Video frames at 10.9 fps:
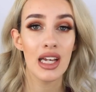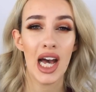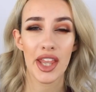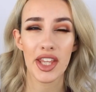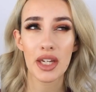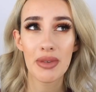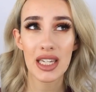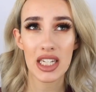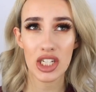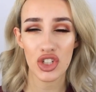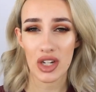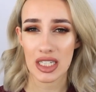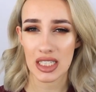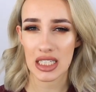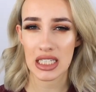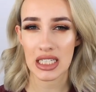I think it'll be
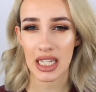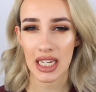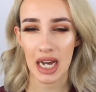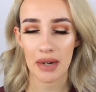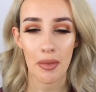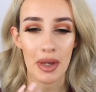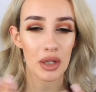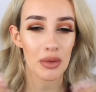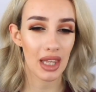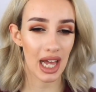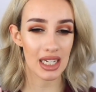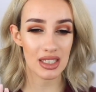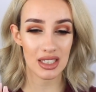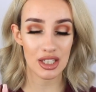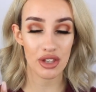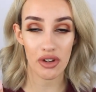interesting to see how my makeup
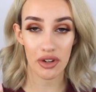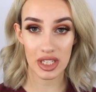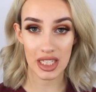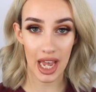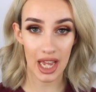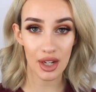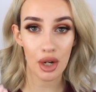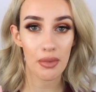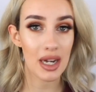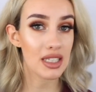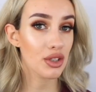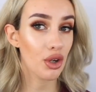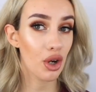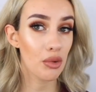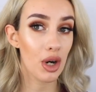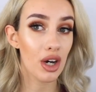lasts throughout the day compared to
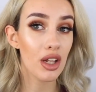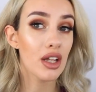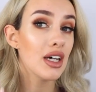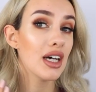normal.